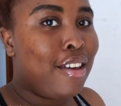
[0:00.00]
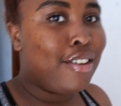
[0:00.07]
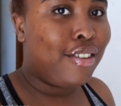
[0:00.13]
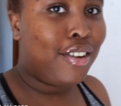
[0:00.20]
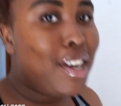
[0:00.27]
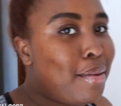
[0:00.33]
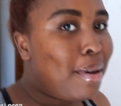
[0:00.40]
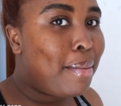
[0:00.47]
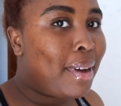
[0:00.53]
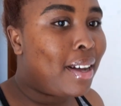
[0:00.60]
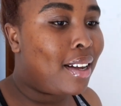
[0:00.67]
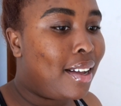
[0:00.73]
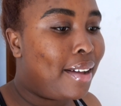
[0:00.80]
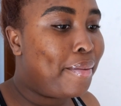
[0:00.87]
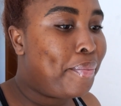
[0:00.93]
you
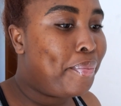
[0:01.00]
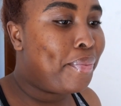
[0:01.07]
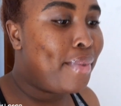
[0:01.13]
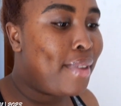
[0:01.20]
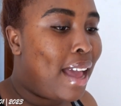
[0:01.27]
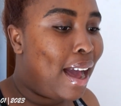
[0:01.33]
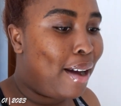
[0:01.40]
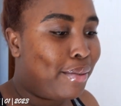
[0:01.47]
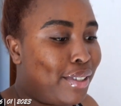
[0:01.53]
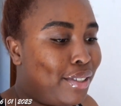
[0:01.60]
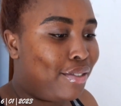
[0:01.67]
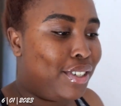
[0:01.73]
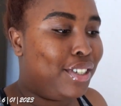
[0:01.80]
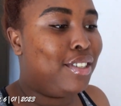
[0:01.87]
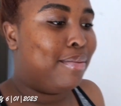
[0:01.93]
remember I was
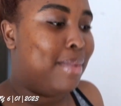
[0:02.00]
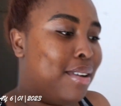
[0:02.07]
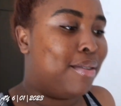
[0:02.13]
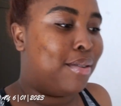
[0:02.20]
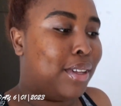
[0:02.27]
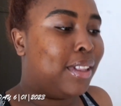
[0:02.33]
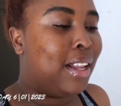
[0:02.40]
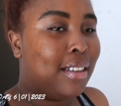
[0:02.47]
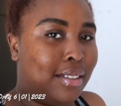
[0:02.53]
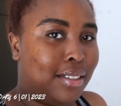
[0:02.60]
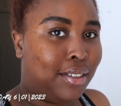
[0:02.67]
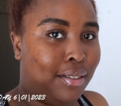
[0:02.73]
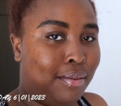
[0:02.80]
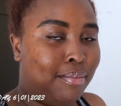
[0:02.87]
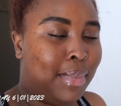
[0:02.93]
arranging my
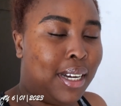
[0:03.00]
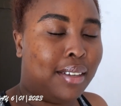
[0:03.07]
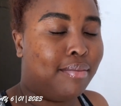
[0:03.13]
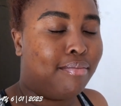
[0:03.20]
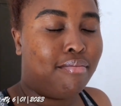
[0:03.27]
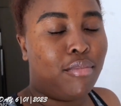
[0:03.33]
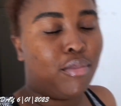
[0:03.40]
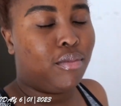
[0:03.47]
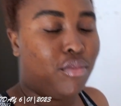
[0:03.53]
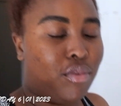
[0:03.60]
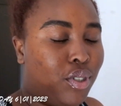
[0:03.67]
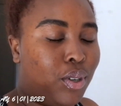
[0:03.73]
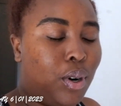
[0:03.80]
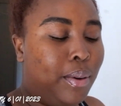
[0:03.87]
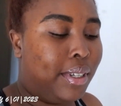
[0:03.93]
closet, my
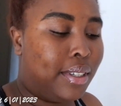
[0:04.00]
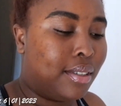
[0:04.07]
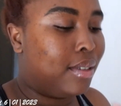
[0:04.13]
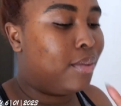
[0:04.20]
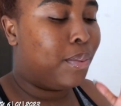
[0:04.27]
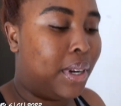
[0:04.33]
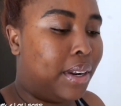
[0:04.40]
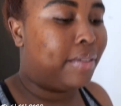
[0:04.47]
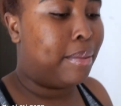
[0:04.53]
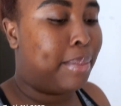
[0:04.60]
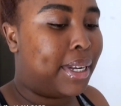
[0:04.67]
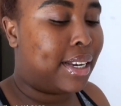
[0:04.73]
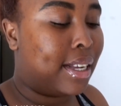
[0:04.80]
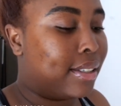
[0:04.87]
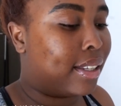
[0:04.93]
drawers and whatever,
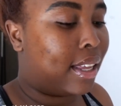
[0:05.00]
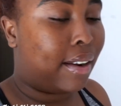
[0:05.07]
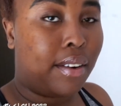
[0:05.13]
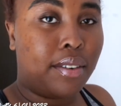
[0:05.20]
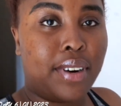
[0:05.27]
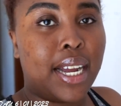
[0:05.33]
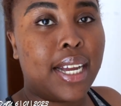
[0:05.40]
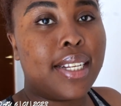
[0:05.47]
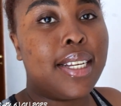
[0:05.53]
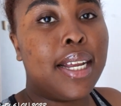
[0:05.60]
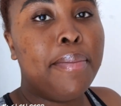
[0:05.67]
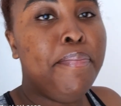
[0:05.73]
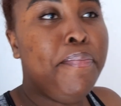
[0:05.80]
my desk area, right?